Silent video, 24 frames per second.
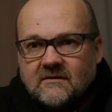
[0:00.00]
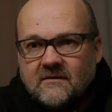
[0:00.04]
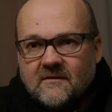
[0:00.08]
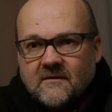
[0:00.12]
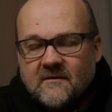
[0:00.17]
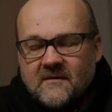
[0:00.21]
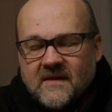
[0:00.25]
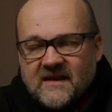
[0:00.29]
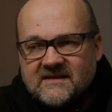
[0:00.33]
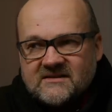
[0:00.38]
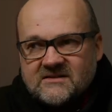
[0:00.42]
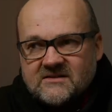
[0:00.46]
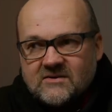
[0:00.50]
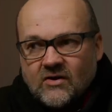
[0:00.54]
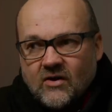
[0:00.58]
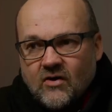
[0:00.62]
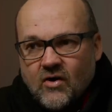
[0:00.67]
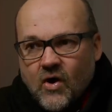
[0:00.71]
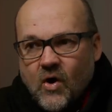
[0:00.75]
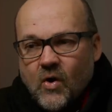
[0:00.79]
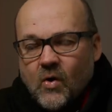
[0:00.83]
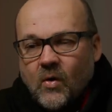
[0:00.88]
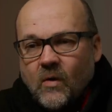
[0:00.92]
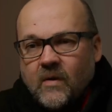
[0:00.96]
the
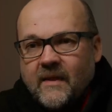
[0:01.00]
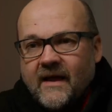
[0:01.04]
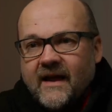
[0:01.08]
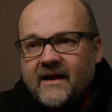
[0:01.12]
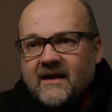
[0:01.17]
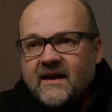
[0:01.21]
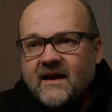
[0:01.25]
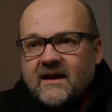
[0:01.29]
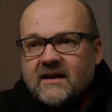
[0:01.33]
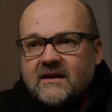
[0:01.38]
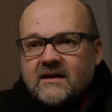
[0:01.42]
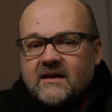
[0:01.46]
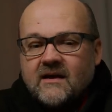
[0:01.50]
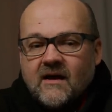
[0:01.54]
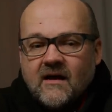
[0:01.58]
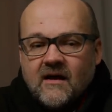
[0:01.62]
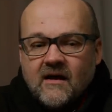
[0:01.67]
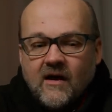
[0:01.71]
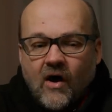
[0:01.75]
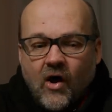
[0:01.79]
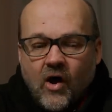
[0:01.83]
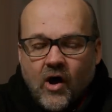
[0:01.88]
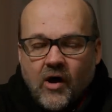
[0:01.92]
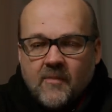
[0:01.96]
goal that a
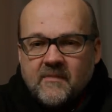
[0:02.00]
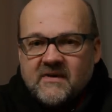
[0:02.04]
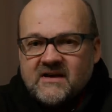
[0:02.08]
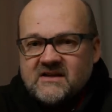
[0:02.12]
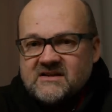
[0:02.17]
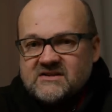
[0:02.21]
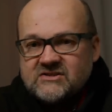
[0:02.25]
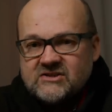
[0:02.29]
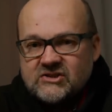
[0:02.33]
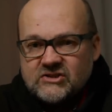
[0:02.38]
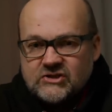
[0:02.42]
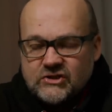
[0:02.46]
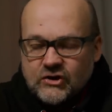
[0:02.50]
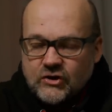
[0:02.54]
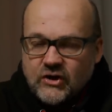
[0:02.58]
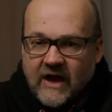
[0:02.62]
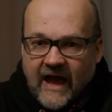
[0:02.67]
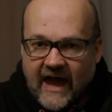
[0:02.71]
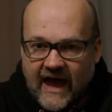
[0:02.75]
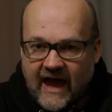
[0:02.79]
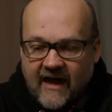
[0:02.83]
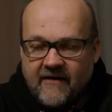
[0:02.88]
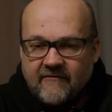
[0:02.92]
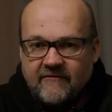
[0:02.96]
hobbyist should
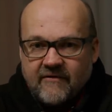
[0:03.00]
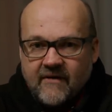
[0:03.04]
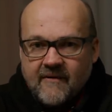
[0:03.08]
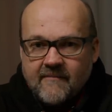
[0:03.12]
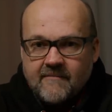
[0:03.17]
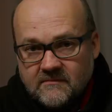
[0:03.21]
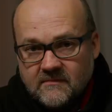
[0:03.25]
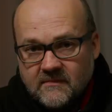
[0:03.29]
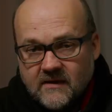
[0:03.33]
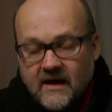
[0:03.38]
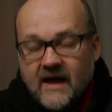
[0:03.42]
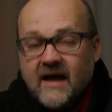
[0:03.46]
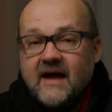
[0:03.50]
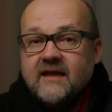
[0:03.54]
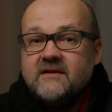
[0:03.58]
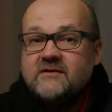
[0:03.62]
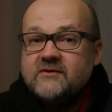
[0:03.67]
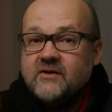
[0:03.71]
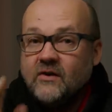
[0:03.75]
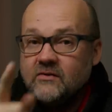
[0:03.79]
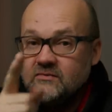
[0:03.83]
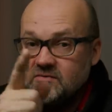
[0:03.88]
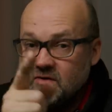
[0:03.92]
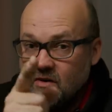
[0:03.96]
have.
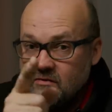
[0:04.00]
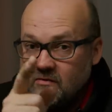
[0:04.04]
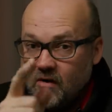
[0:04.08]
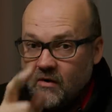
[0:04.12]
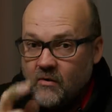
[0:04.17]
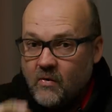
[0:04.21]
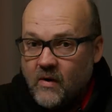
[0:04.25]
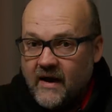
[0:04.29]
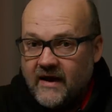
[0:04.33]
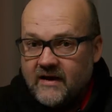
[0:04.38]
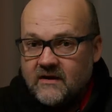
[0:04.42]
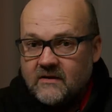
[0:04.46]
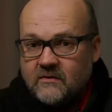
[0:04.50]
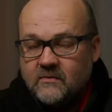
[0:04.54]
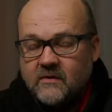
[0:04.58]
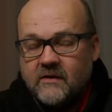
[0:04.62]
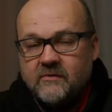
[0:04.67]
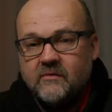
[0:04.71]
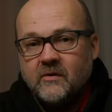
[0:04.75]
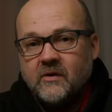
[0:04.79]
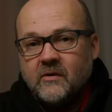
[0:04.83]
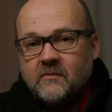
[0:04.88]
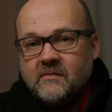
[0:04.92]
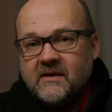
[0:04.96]
And don't go away.
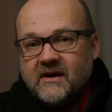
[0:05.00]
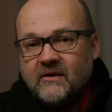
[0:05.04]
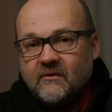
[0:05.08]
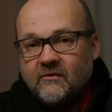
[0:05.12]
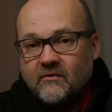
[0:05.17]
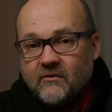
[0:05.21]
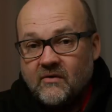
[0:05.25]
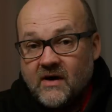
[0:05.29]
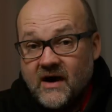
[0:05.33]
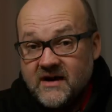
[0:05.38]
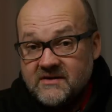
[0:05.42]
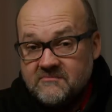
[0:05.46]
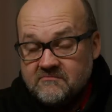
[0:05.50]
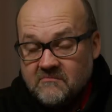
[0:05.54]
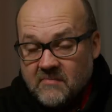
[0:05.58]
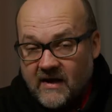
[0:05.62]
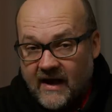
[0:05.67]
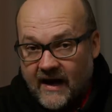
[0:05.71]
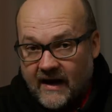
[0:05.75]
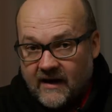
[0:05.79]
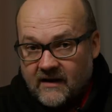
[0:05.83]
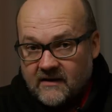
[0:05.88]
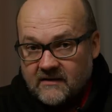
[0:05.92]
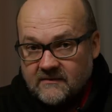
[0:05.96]
We will be right
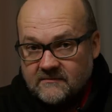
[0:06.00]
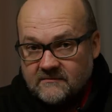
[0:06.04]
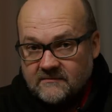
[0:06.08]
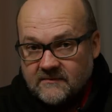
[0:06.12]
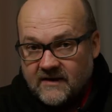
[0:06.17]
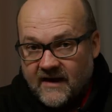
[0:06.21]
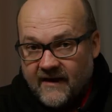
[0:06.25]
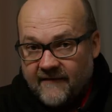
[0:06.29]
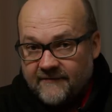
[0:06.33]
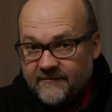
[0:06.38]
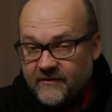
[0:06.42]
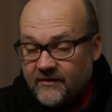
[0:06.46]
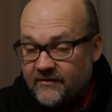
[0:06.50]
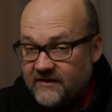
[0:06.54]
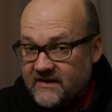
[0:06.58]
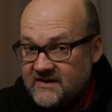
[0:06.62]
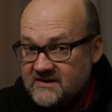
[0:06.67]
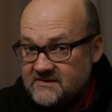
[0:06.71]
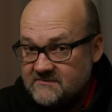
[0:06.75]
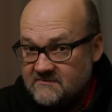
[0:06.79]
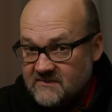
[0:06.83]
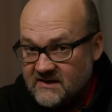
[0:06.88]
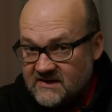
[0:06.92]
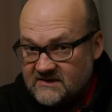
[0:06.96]
back after
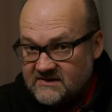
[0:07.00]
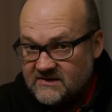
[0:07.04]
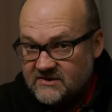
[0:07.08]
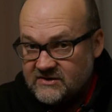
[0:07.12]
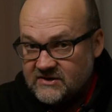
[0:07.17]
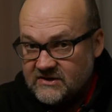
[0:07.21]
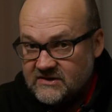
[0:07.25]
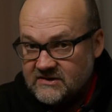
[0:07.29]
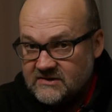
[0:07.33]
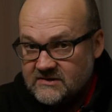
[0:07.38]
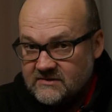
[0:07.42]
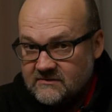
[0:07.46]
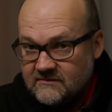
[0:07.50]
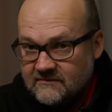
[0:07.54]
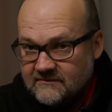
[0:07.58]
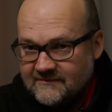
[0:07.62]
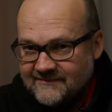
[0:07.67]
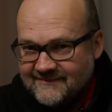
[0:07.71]
these messages.